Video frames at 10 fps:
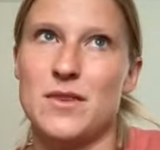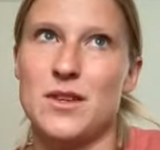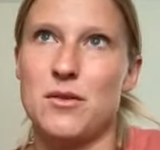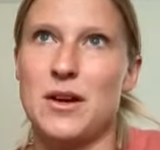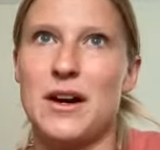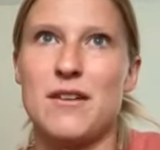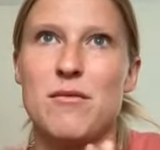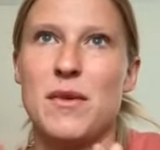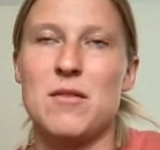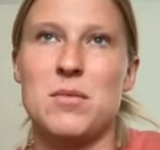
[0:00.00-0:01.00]
You have
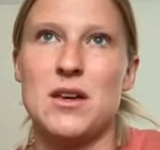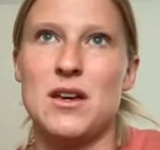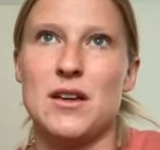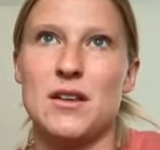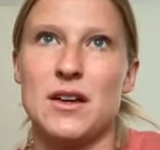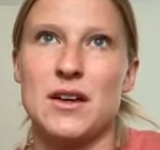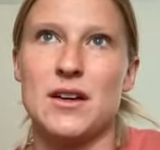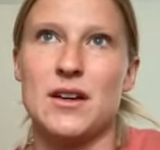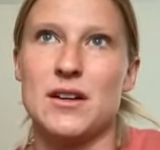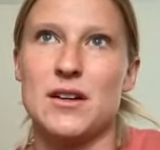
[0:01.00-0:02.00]
maybe like
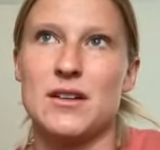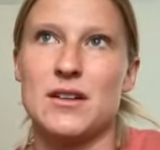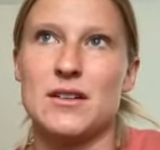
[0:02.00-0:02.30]
a